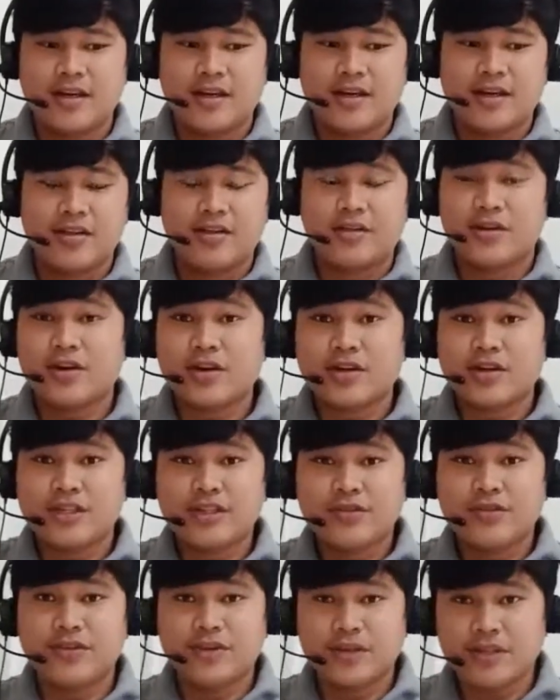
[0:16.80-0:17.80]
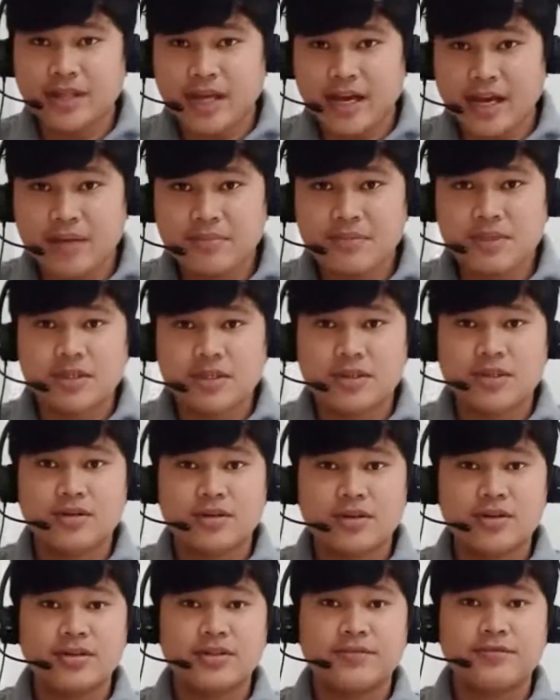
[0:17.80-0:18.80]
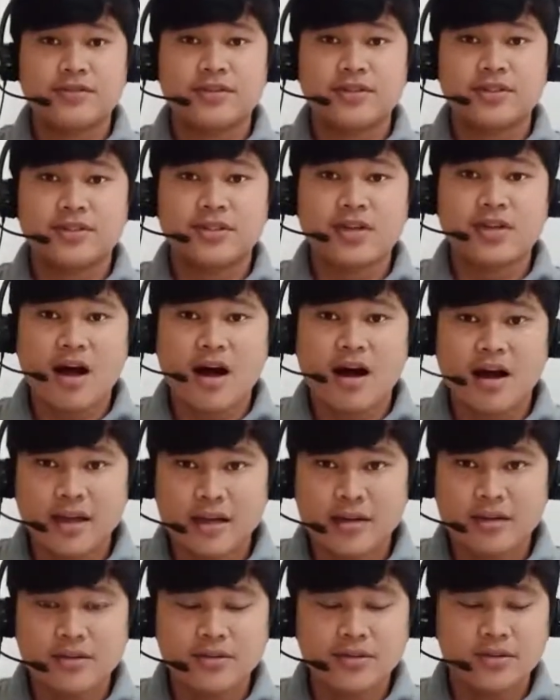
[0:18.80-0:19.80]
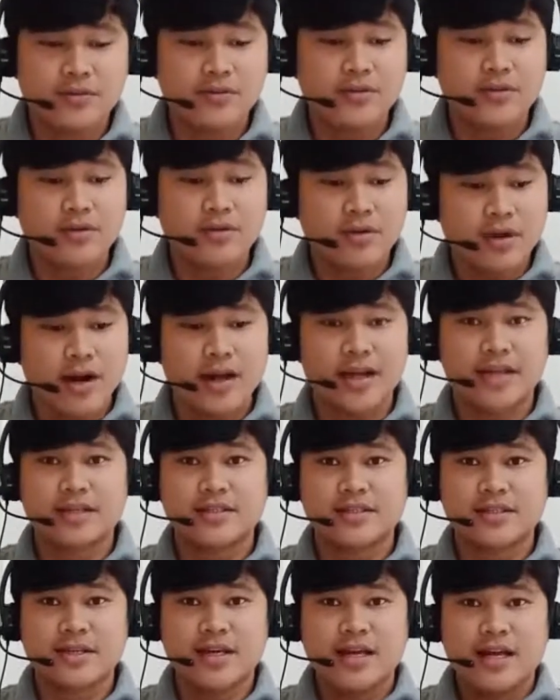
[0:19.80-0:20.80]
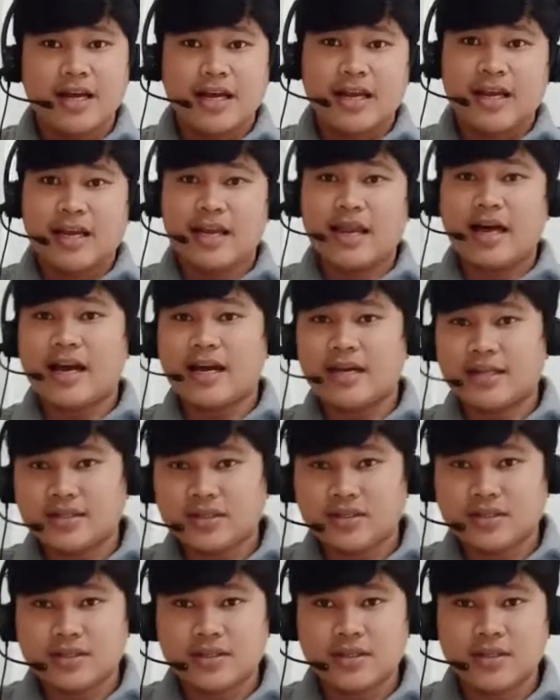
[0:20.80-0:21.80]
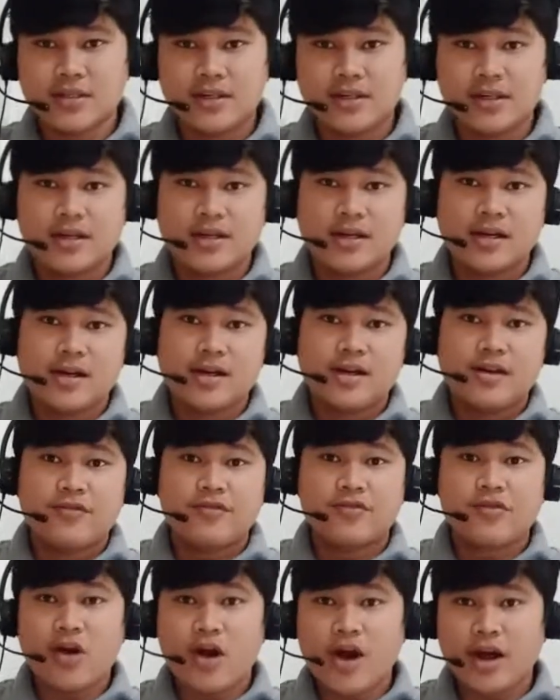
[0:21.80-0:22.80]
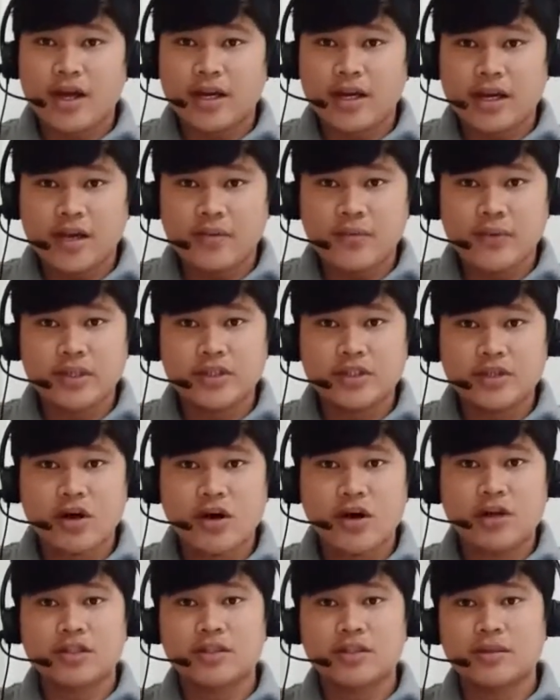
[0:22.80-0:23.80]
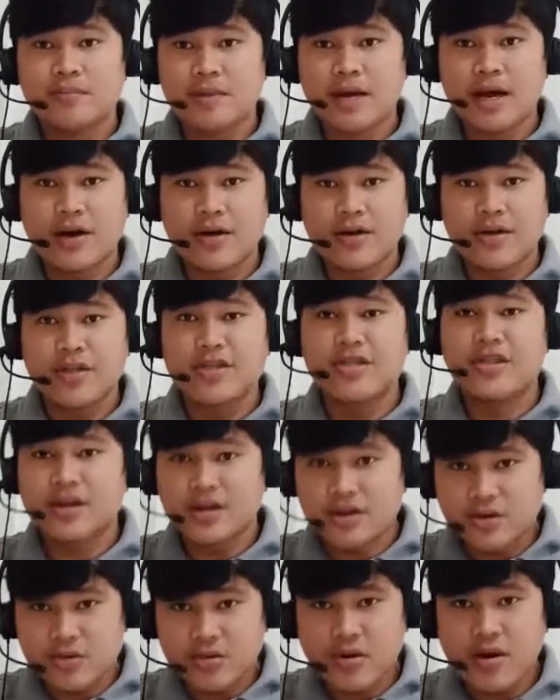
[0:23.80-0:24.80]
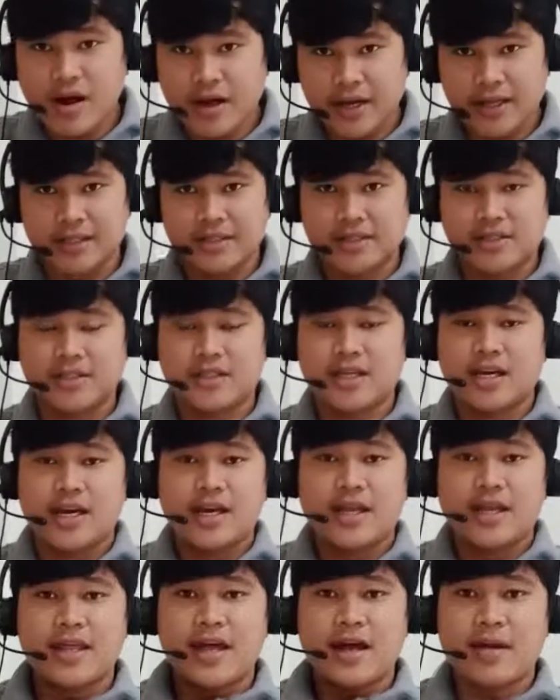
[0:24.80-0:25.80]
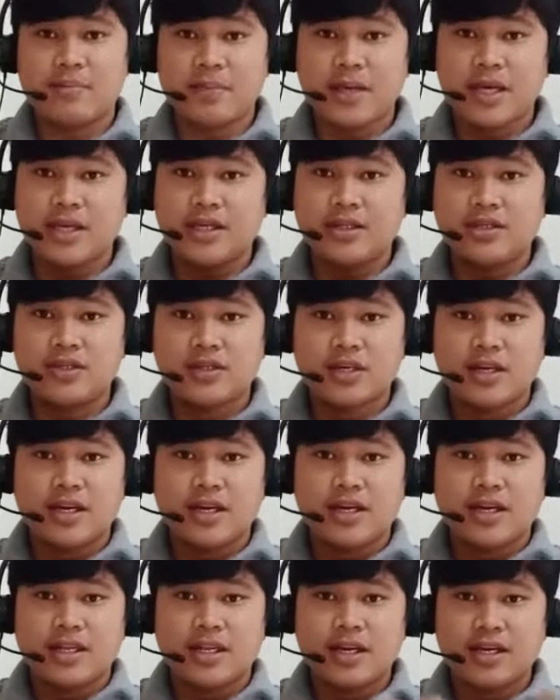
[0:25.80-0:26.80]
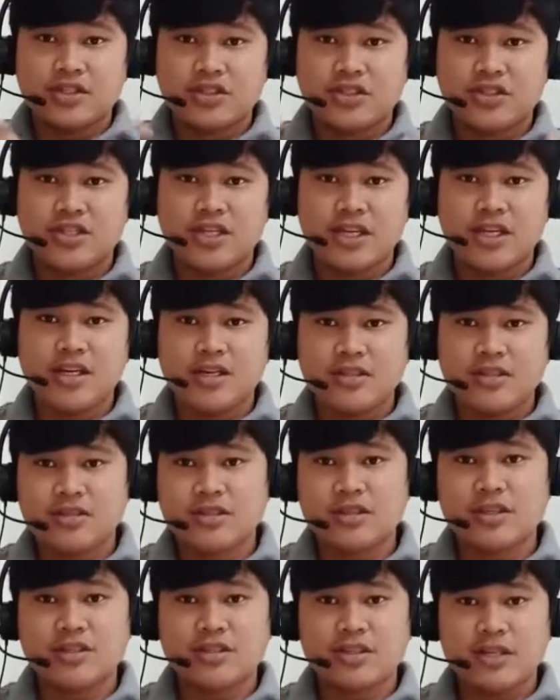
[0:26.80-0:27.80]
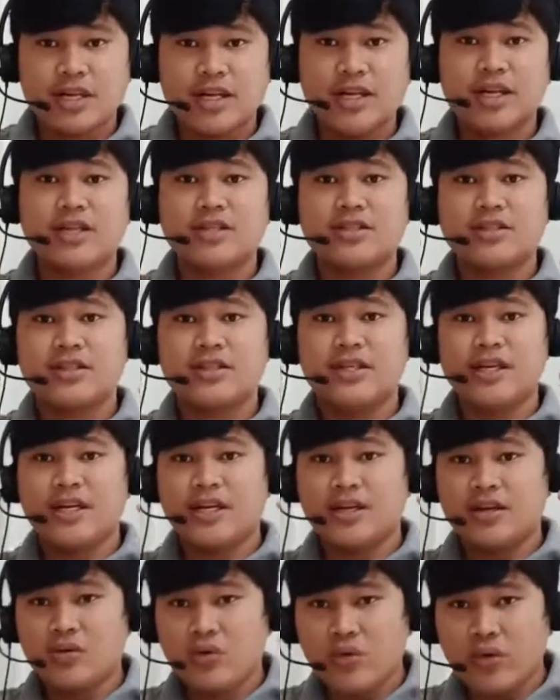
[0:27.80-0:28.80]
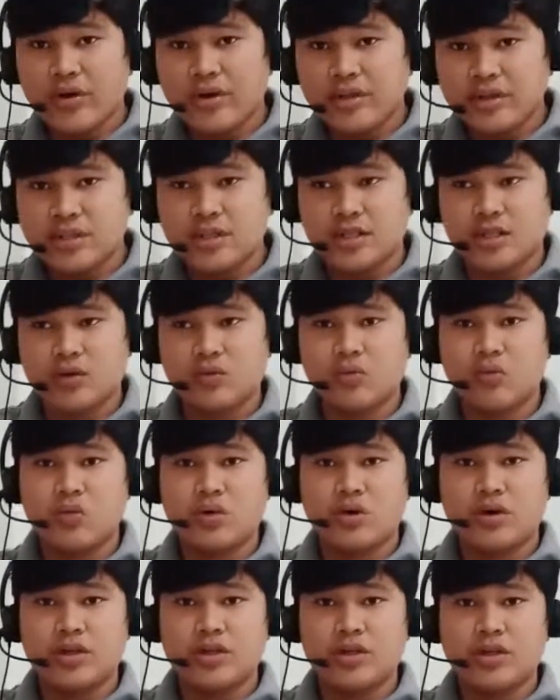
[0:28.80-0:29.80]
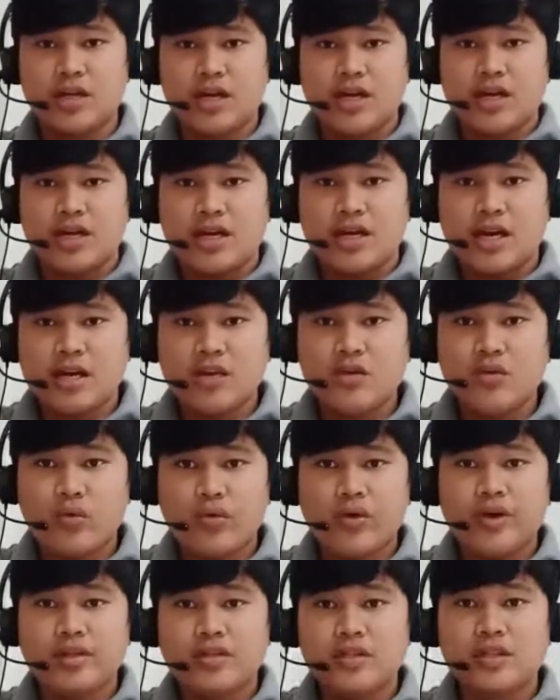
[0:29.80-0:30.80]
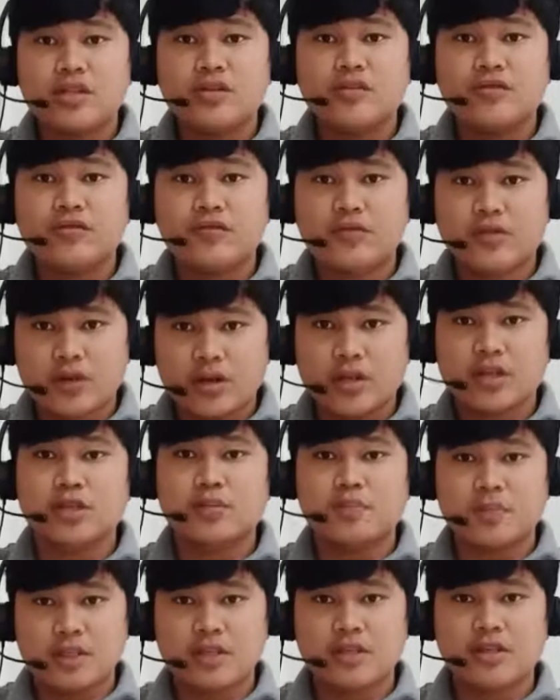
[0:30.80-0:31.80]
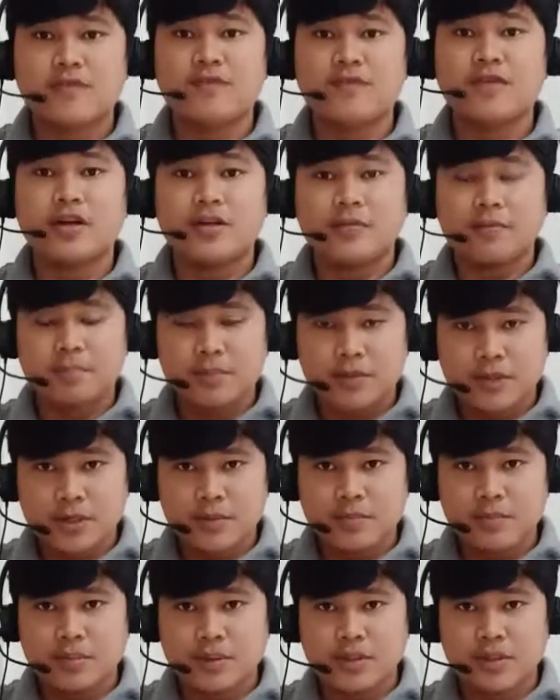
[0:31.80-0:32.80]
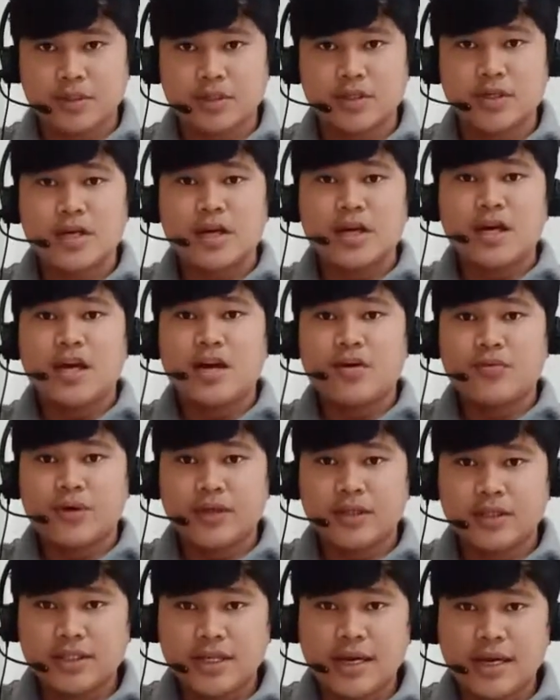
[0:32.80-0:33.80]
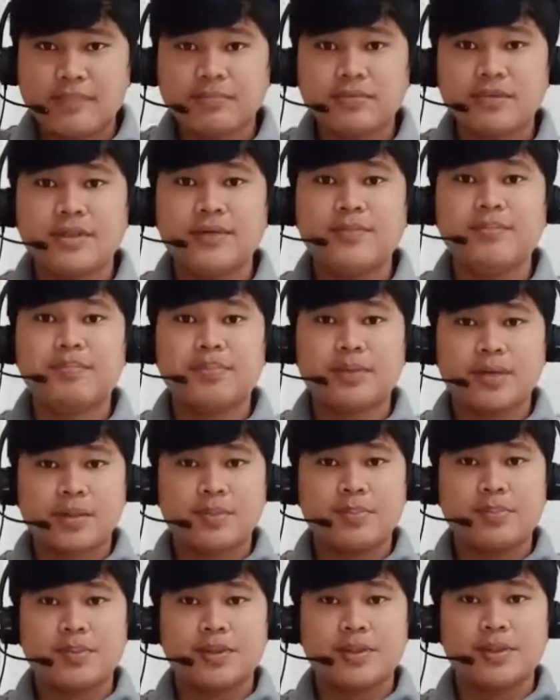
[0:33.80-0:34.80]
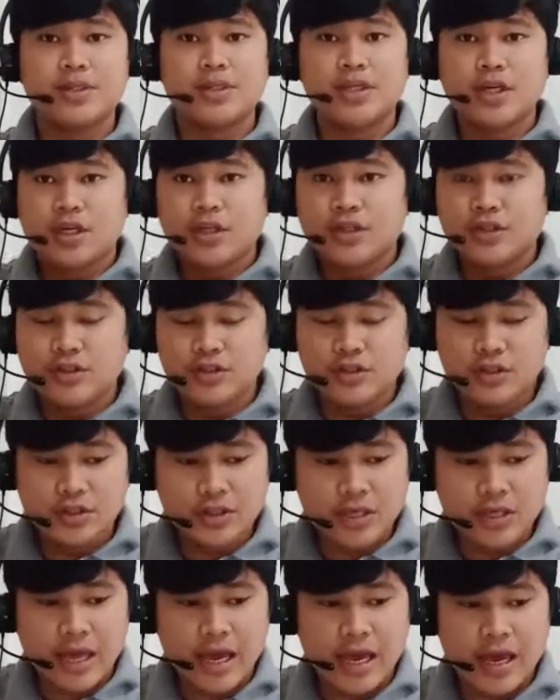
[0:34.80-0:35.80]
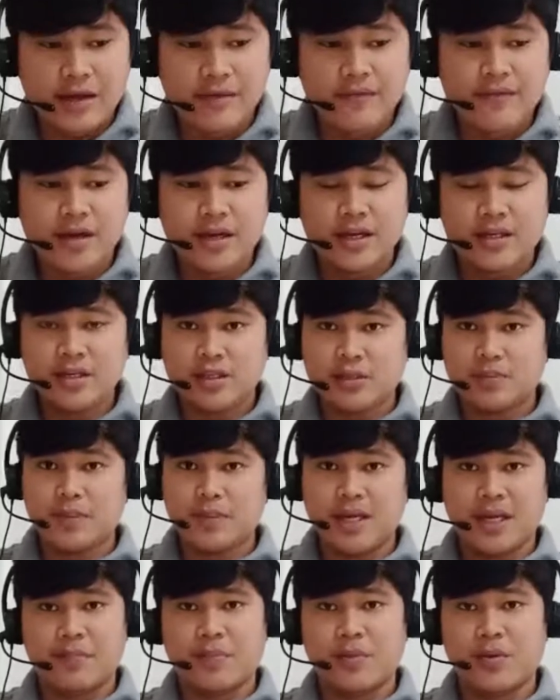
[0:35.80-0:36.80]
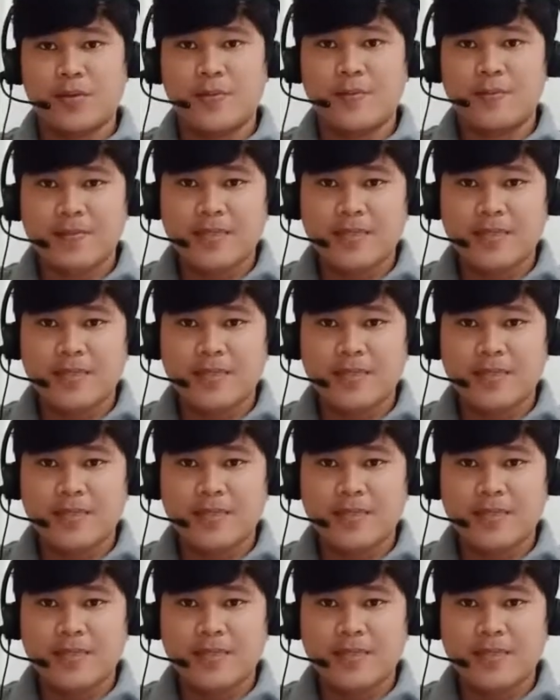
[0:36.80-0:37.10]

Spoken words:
There are different names and there are different titles of Christ. Last Friday, we talked about the Christ. That means that Jesus is the Anointed One, anointed for a specific purpose, a redemptive purpose to save His people.